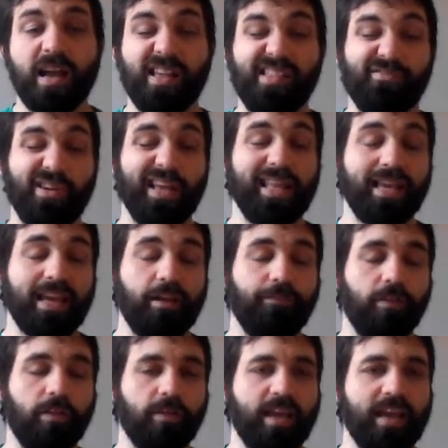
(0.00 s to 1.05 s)
The rate that you get for
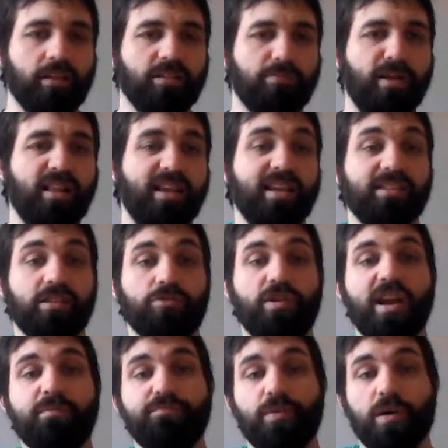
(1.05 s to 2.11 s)
the kick spell isn't
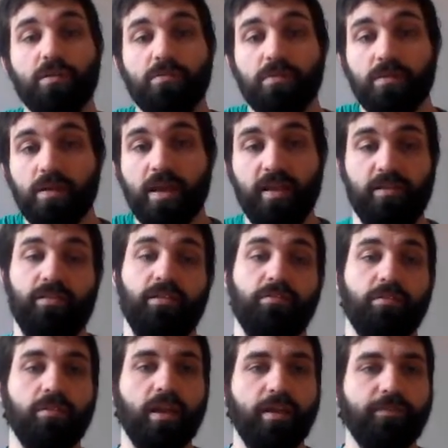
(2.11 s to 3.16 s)
great, but hey,
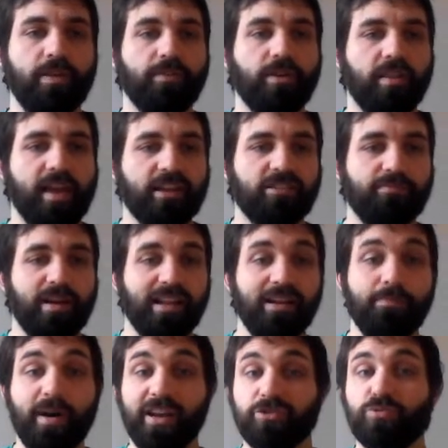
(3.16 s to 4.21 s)
if you've got the extra mana,
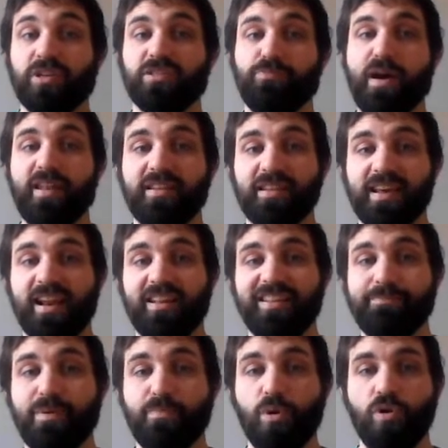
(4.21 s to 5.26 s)
might as well spend it to get a little
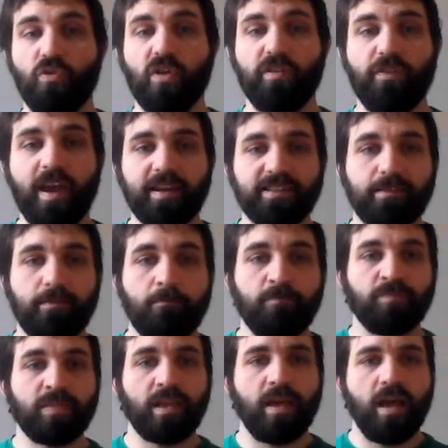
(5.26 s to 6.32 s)
bit more of an effect.
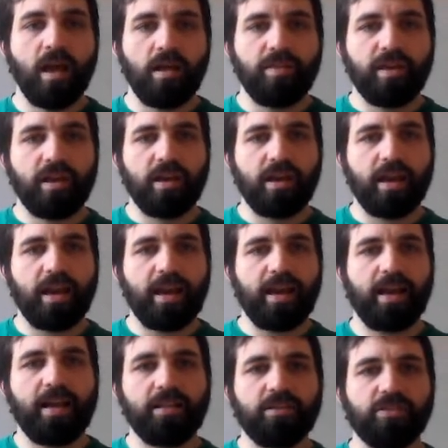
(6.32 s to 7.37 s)
The
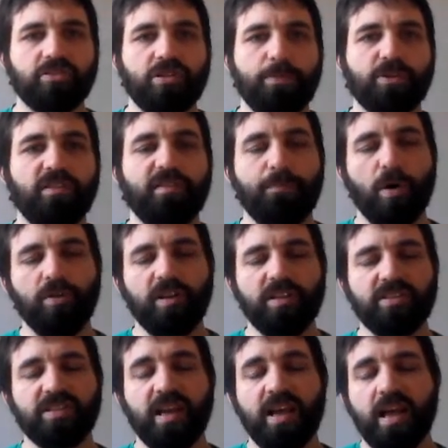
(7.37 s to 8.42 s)
Inscription of
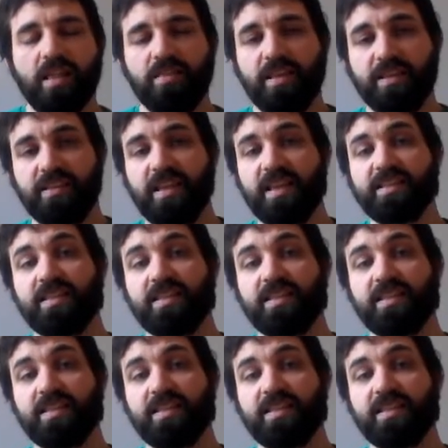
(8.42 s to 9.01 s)
Abundance. This is a